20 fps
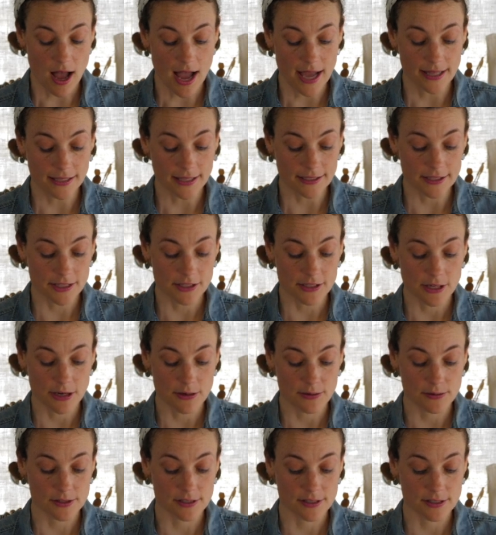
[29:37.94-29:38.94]
I like to
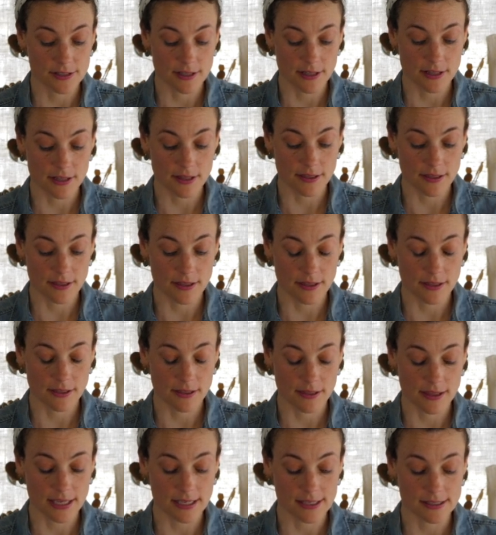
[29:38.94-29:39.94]
toast
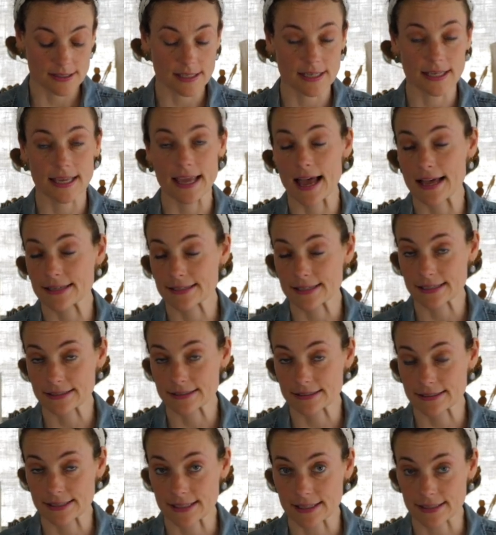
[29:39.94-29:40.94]
things in a cast
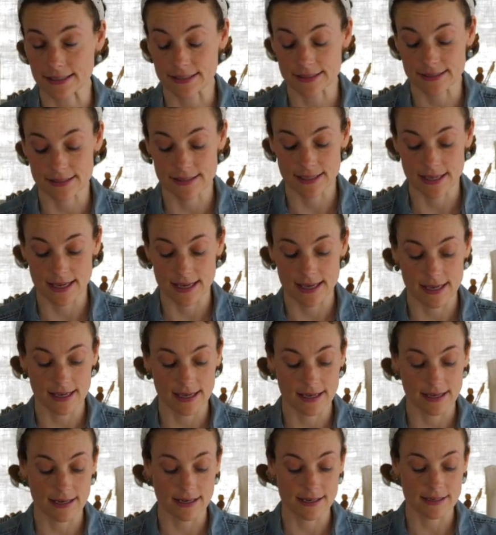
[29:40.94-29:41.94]
iron skillet,
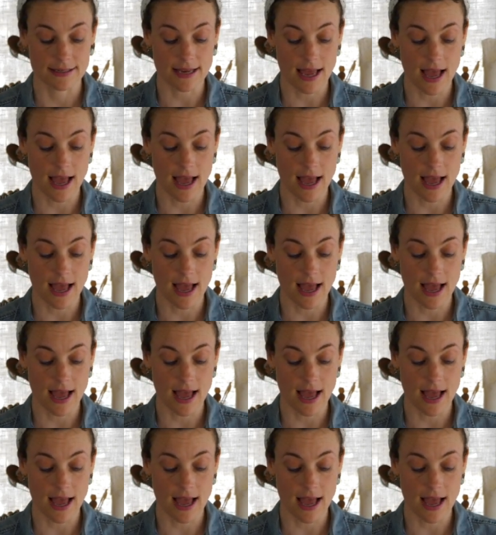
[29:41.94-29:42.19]
and